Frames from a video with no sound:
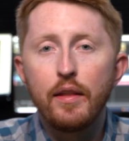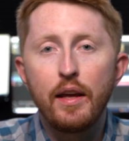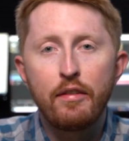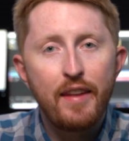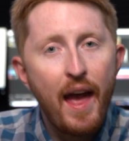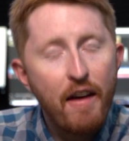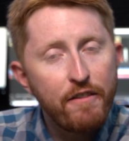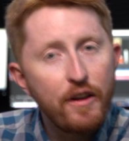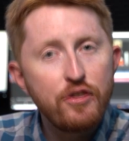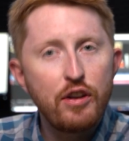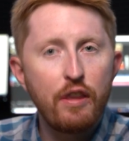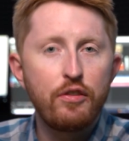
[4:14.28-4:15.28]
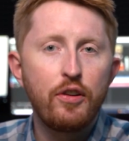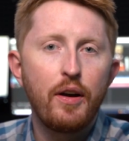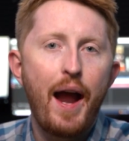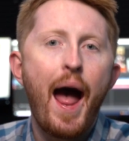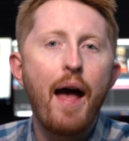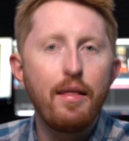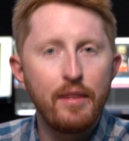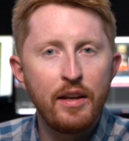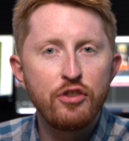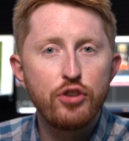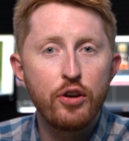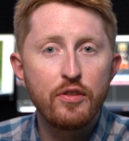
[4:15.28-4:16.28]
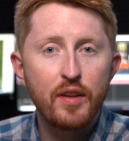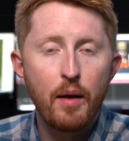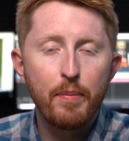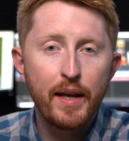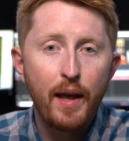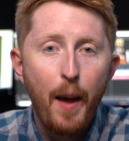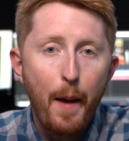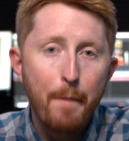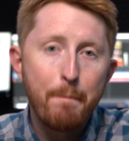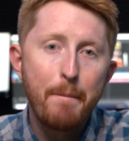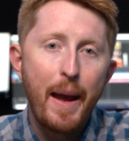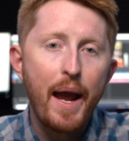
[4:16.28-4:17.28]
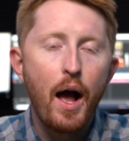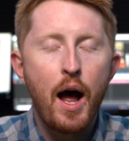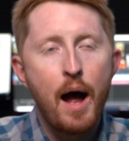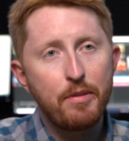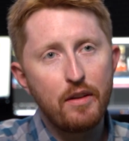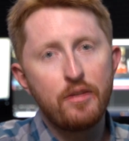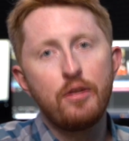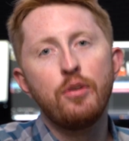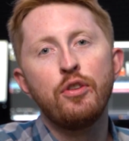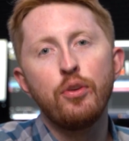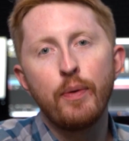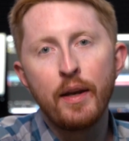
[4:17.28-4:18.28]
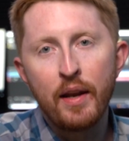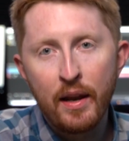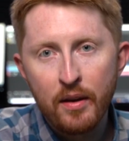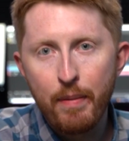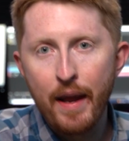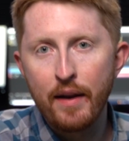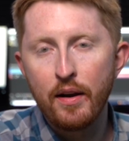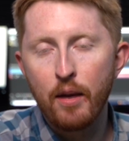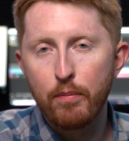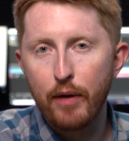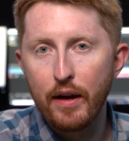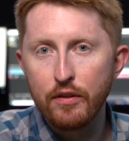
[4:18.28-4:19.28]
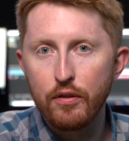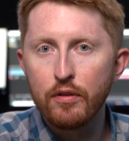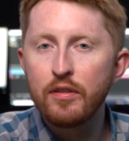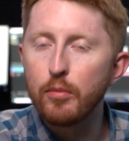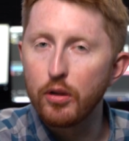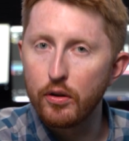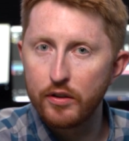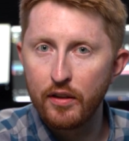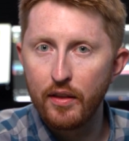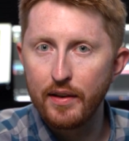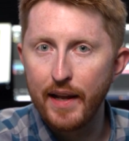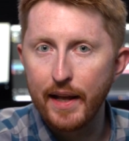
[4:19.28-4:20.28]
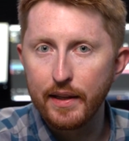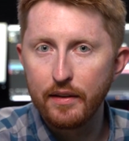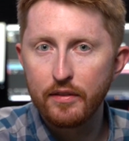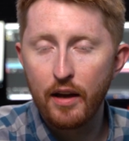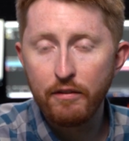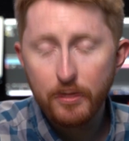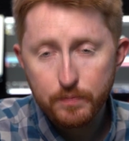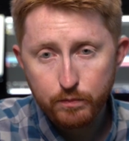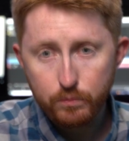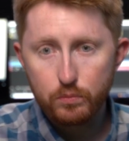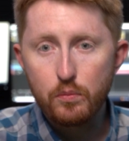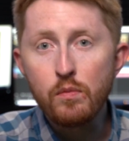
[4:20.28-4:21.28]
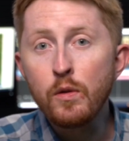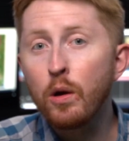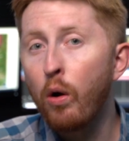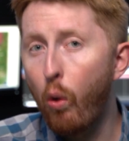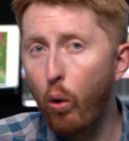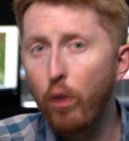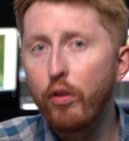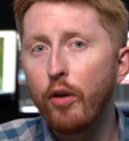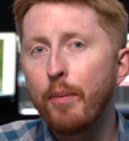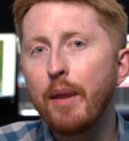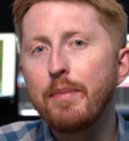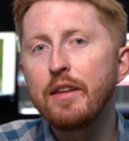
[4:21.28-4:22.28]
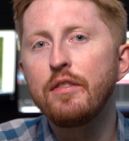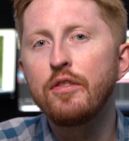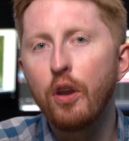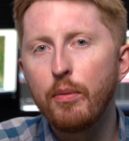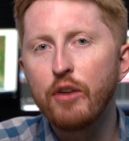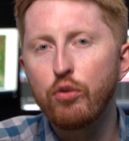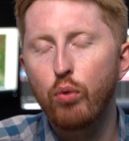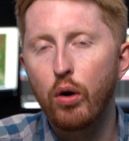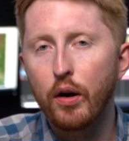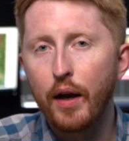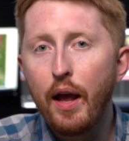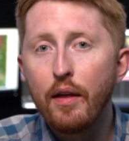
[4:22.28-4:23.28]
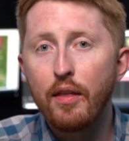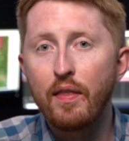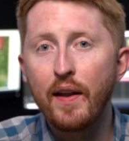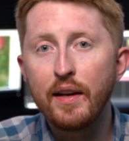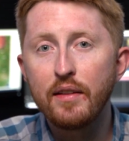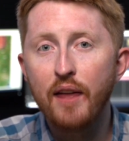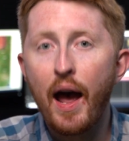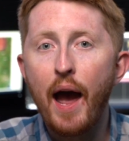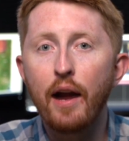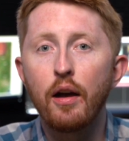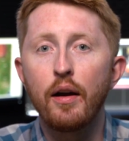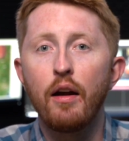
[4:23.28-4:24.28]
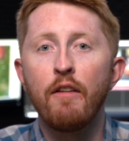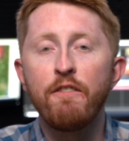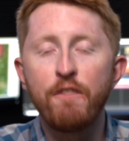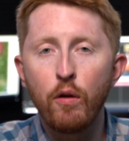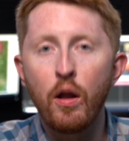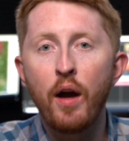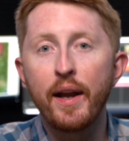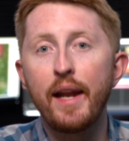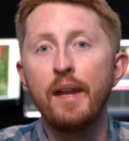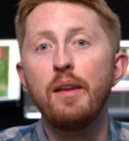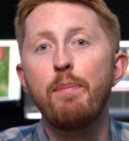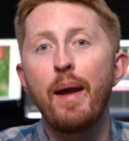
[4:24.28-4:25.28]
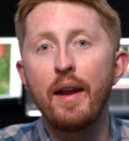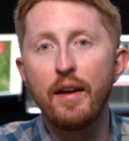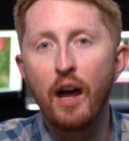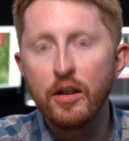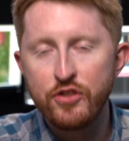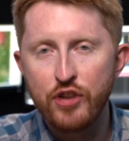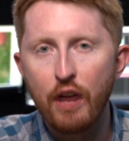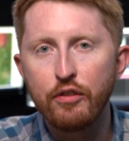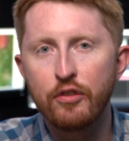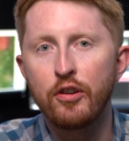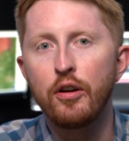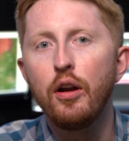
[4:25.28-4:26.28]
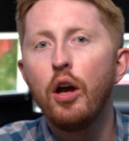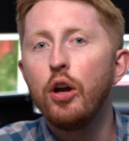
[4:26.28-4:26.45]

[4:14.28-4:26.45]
the staff adjuster at the insurance company may opt to do an independent appraisal similar to the daily stuff. Or there may be so much work that they need to hire a full-on independent adjuster